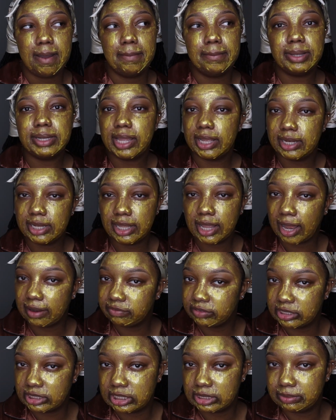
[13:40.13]
But lately
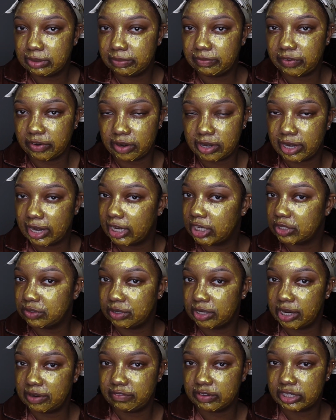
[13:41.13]
I've just been very
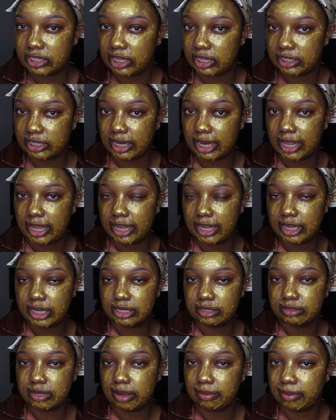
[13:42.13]
natural at everything.
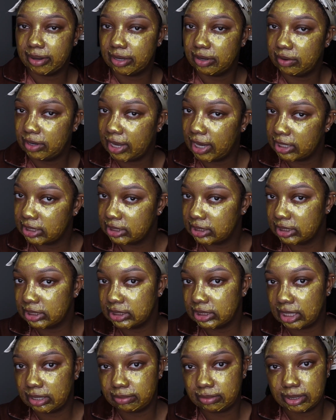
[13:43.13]
Like, I'm not wearing no
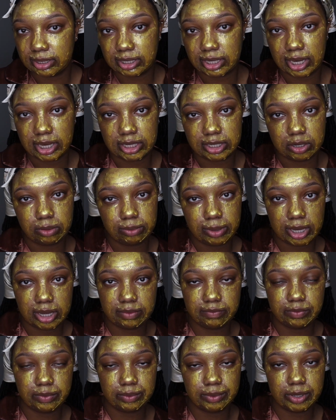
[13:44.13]
lashes, not wearing like no
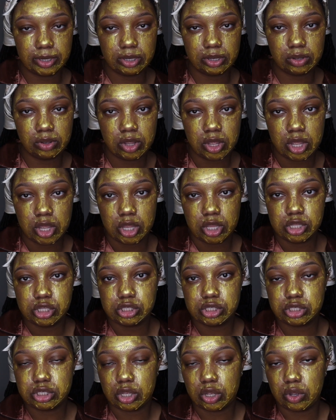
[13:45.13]
makeup for real.
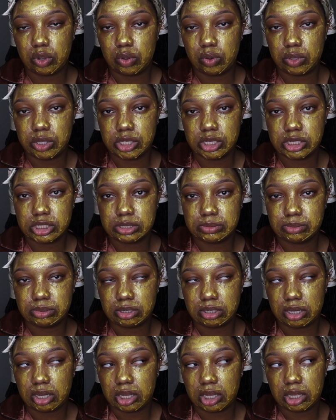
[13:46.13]
So it just
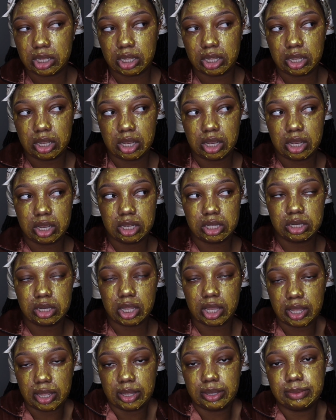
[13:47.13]
be like,
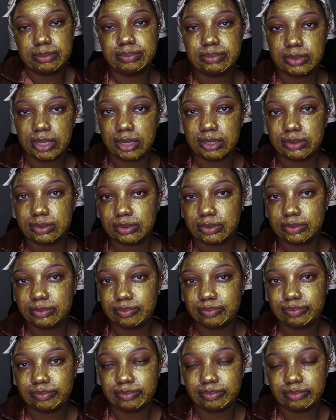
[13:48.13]
okay, I don't know.